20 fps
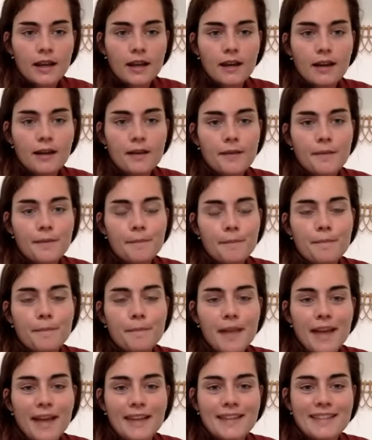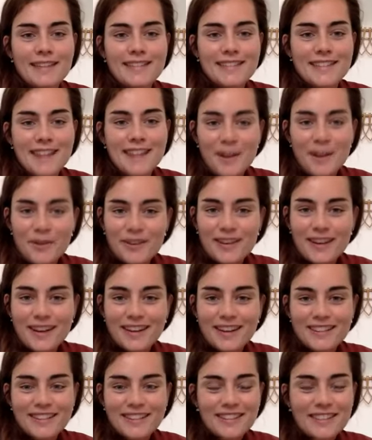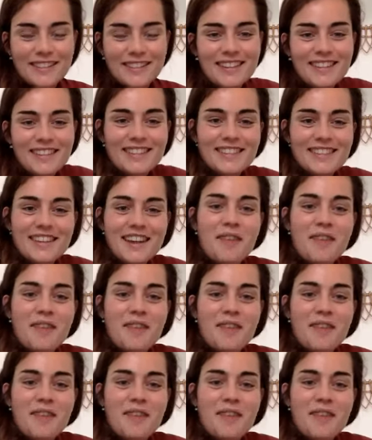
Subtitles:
And now he actually,